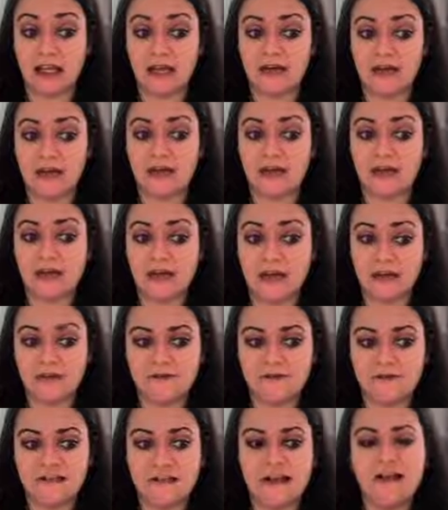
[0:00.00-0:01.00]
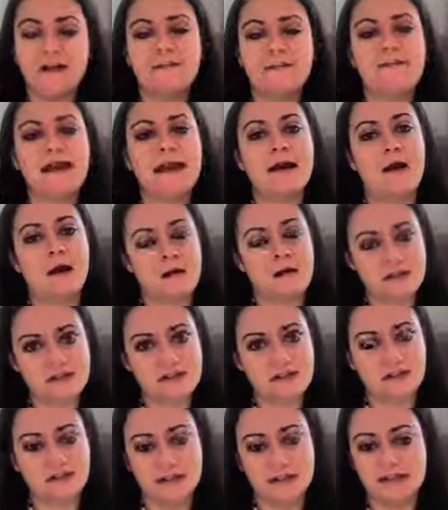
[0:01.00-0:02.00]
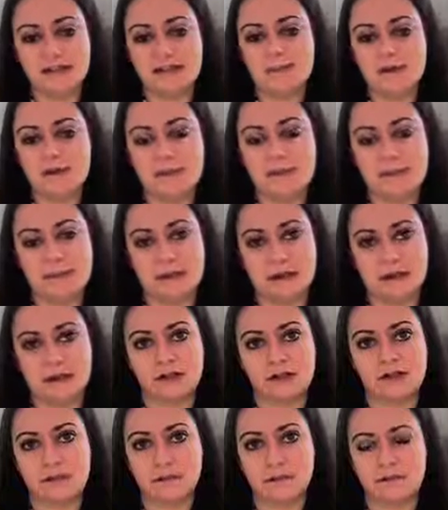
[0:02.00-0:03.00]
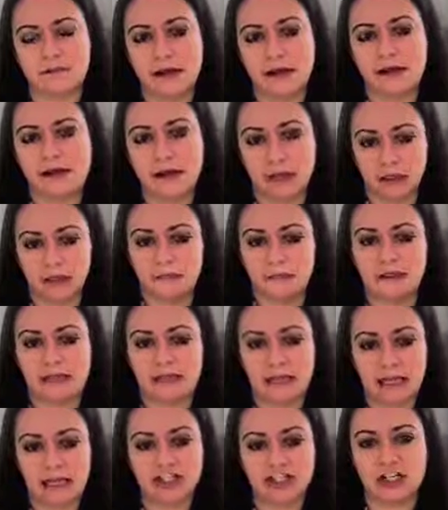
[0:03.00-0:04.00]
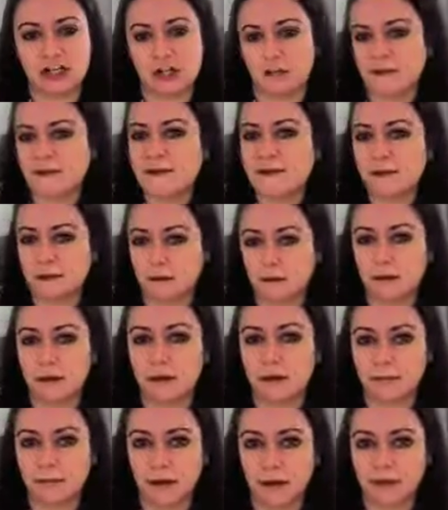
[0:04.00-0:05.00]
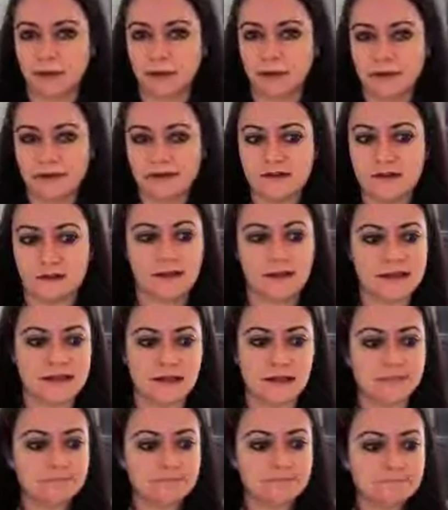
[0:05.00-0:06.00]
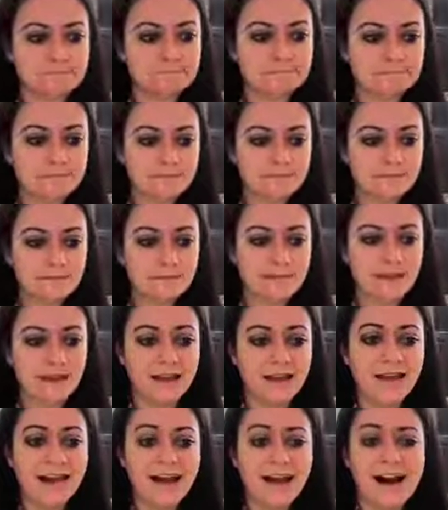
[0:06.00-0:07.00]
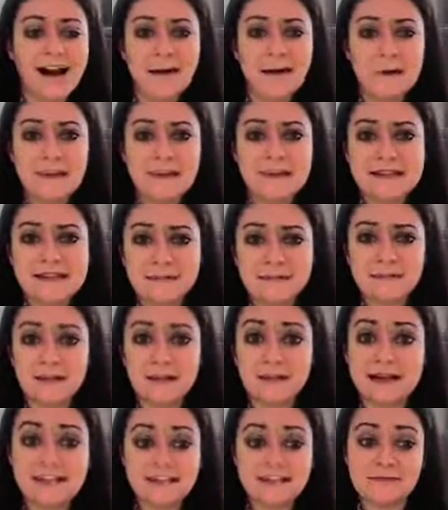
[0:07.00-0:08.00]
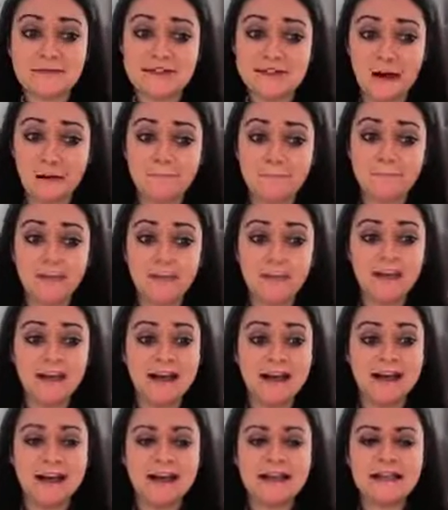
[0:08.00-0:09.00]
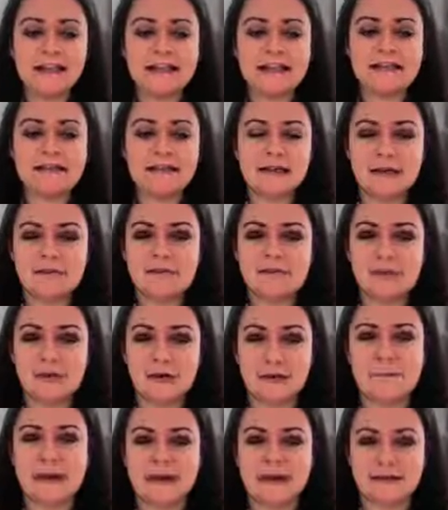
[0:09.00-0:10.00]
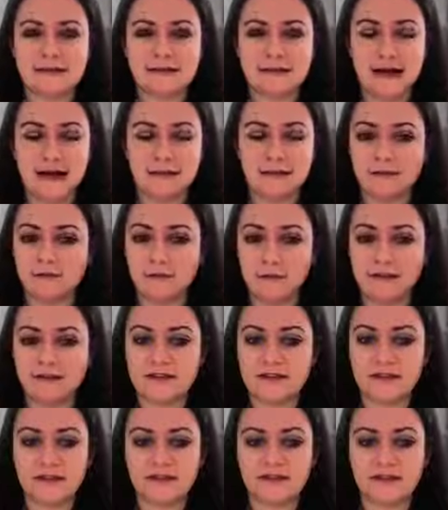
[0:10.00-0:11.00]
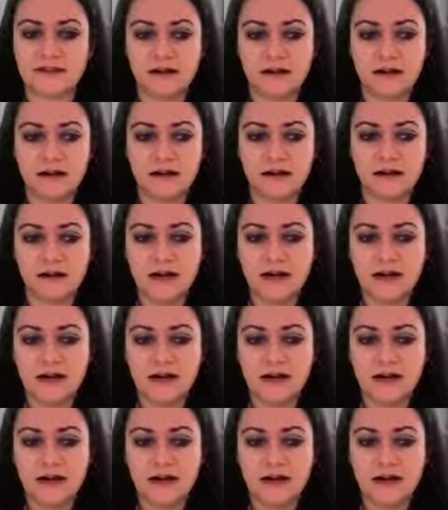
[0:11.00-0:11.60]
give you a gift, they also need to be prepared to provide documentation so that we can properly source it. I hope this information was helpful and at least gives you a baseline of what to consider.